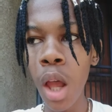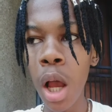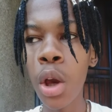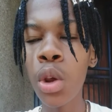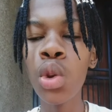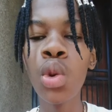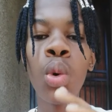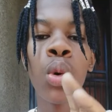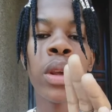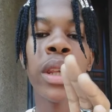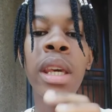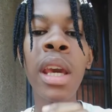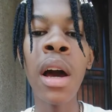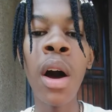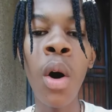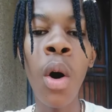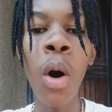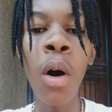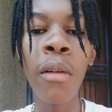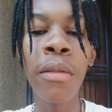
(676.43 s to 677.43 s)
you hear
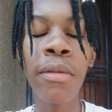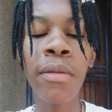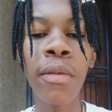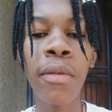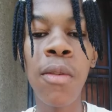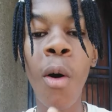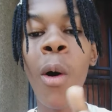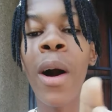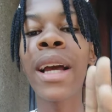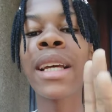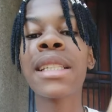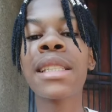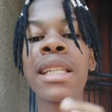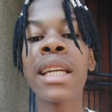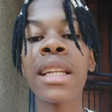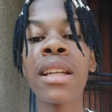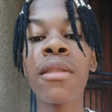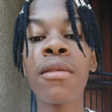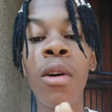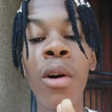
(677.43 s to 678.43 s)
of forex
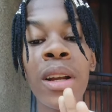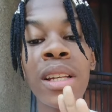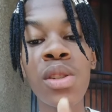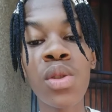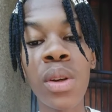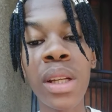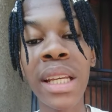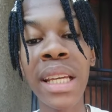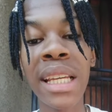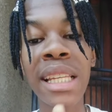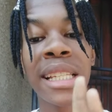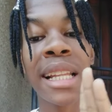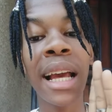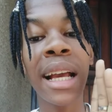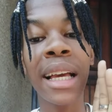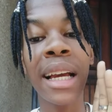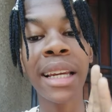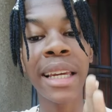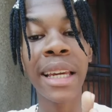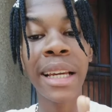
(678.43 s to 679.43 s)
trading. Forex trading is like
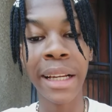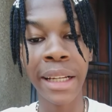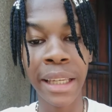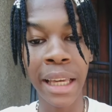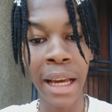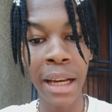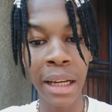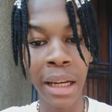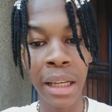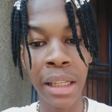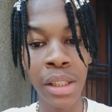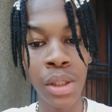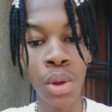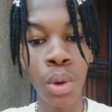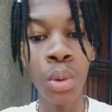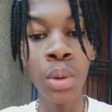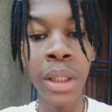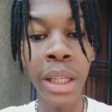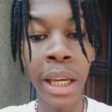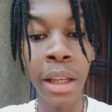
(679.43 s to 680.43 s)
a career, guys.
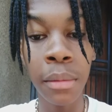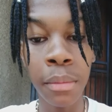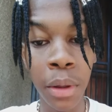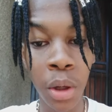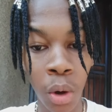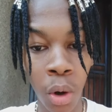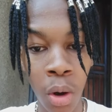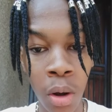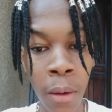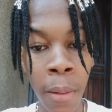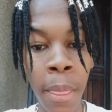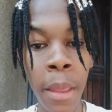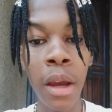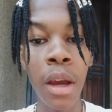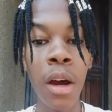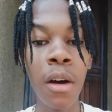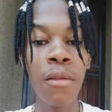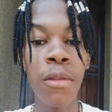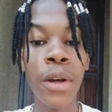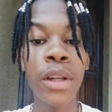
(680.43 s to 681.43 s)
Don't get me wrong.
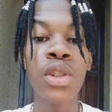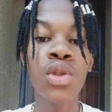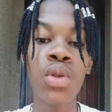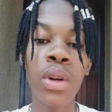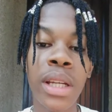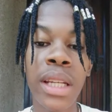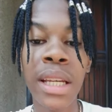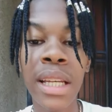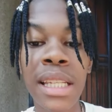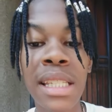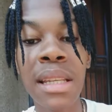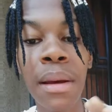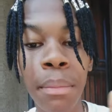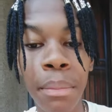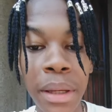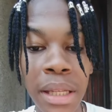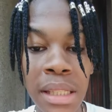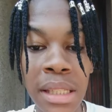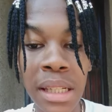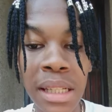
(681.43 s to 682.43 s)
Forex trading is a
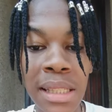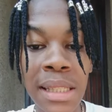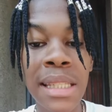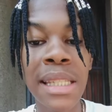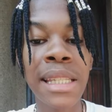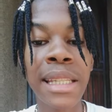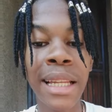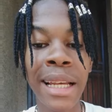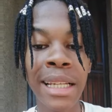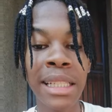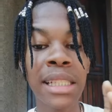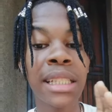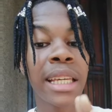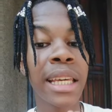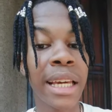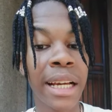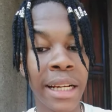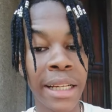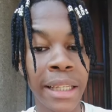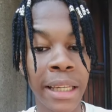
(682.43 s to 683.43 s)
business slash
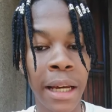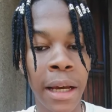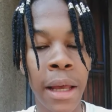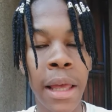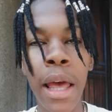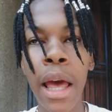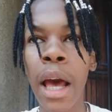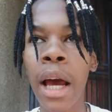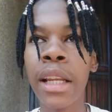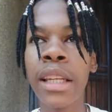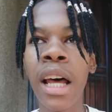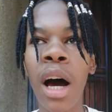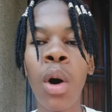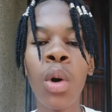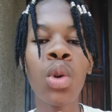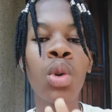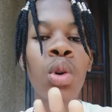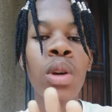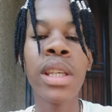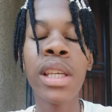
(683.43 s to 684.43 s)
career. Now
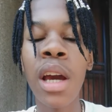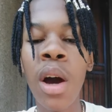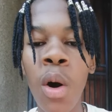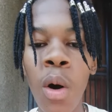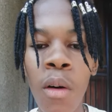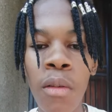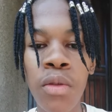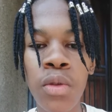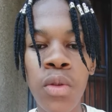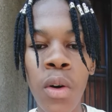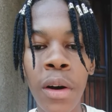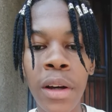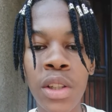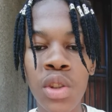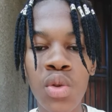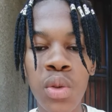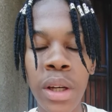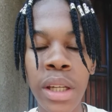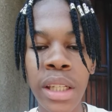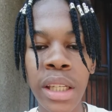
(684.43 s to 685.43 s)
you hear of forex
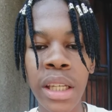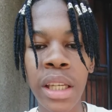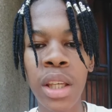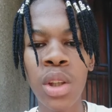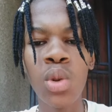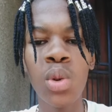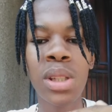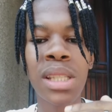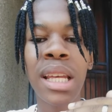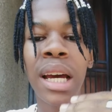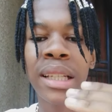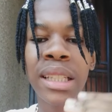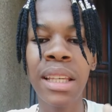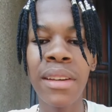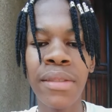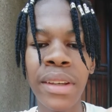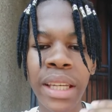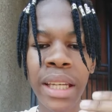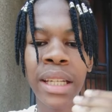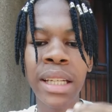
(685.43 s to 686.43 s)
trading, you start
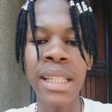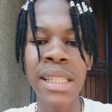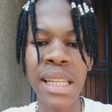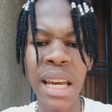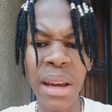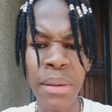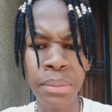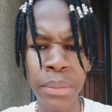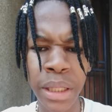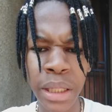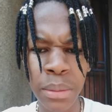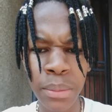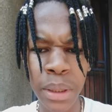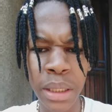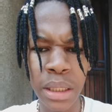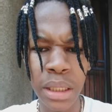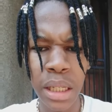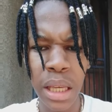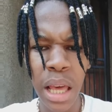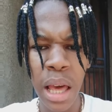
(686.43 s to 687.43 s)
giving it a time
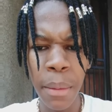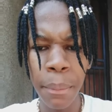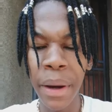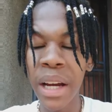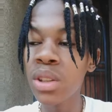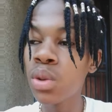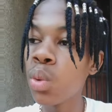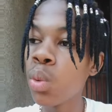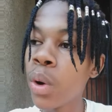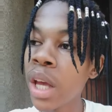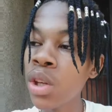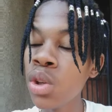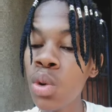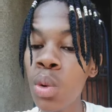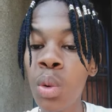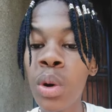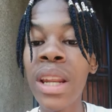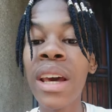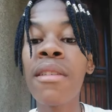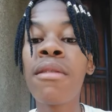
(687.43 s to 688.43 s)
limit. But when you
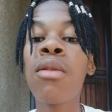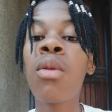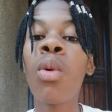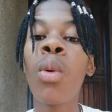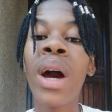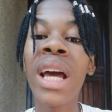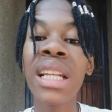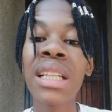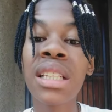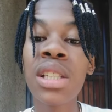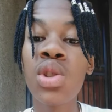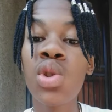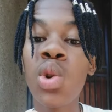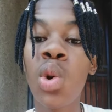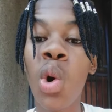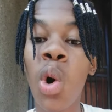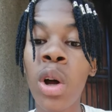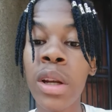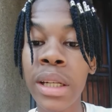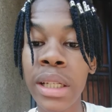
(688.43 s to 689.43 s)
would have went to
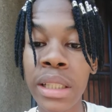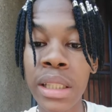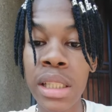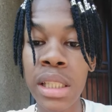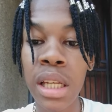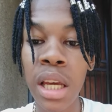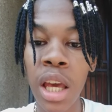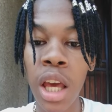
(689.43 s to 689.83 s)
college,